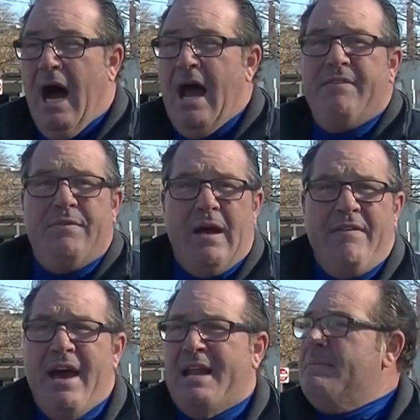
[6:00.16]
I've
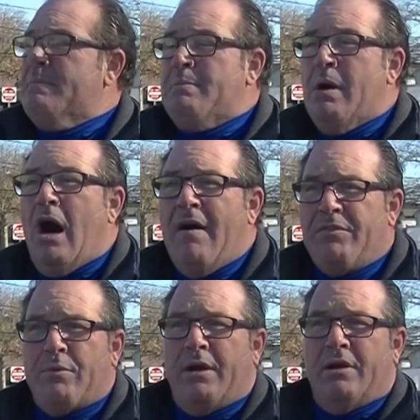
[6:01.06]
had
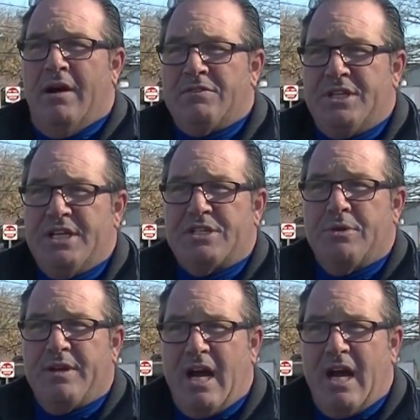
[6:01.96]
off-the-record conversations with a